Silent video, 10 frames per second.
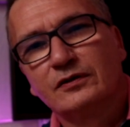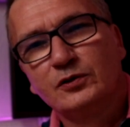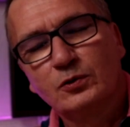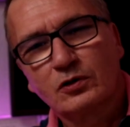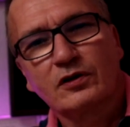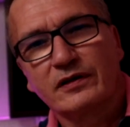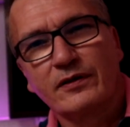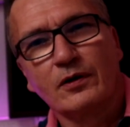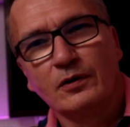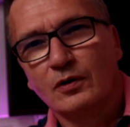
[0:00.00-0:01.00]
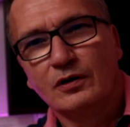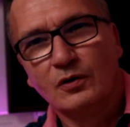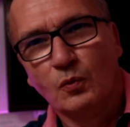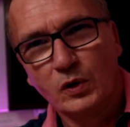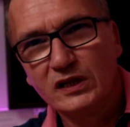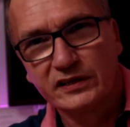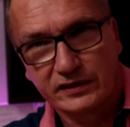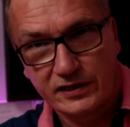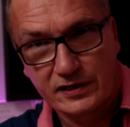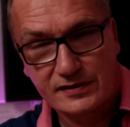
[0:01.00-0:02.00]
You're not in the
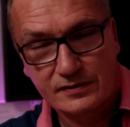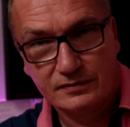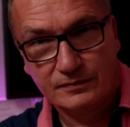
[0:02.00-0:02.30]
wilderness.